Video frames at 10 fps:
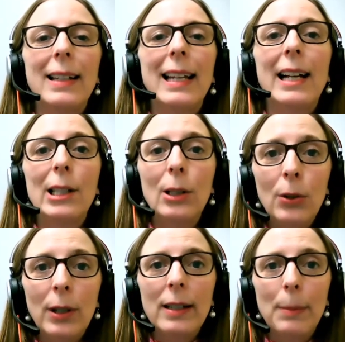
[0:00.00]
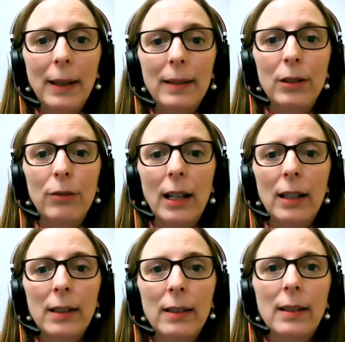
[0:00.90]
including domestic
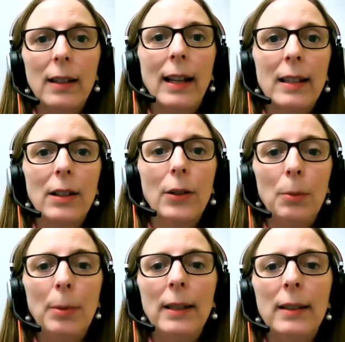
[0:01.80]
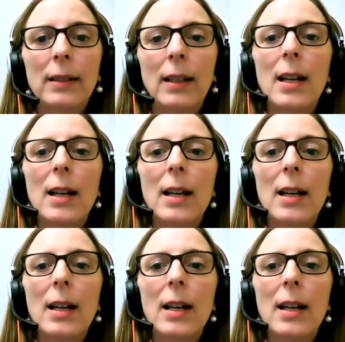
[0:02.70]
violence, and that's a new piece.